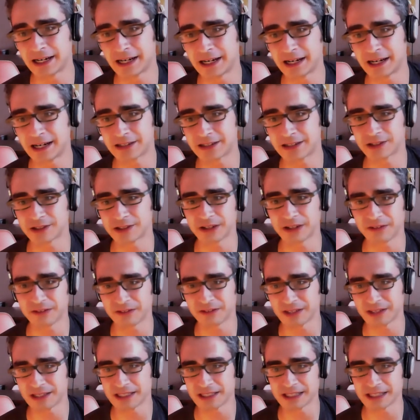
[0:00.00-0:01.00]
So you have
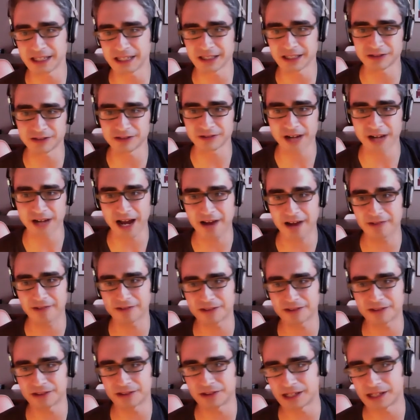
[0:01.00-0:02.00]
things like
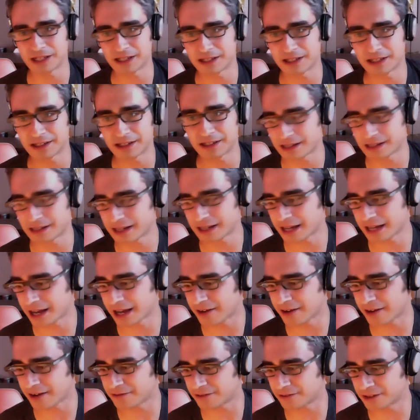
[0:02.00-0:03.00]
draft. You can
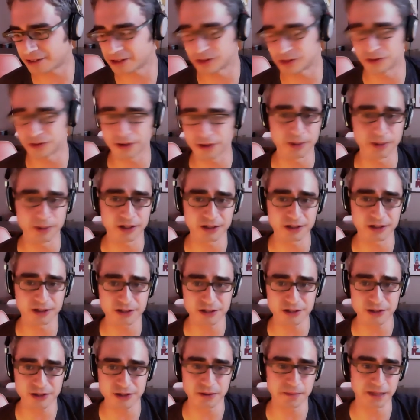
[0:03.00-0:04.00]
have
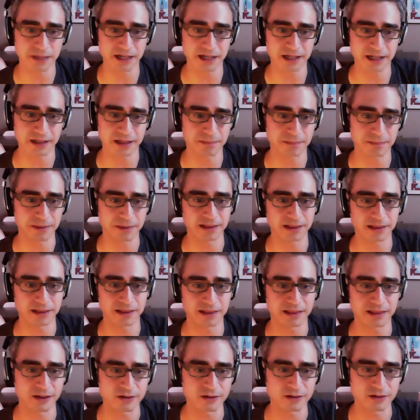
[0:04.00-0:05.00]
contributors to a bucket, but
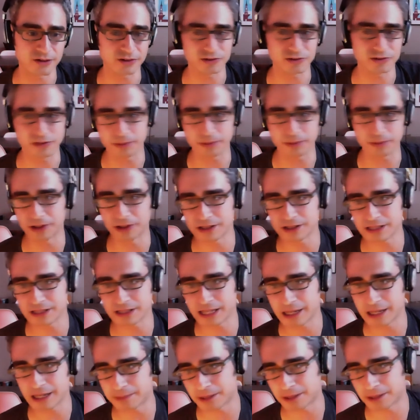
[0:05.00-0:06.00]
those contributors
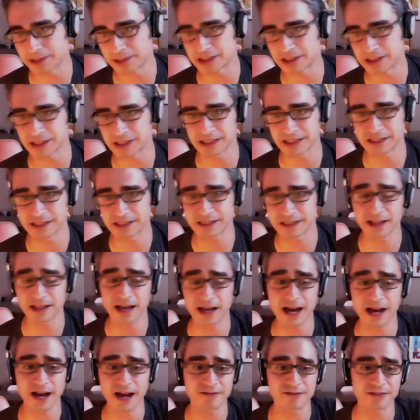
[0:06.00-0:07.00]
can't publish things
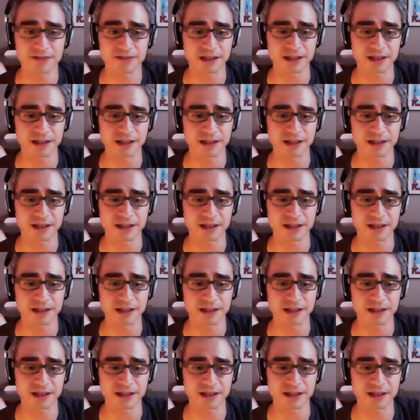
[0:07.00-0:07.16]
live.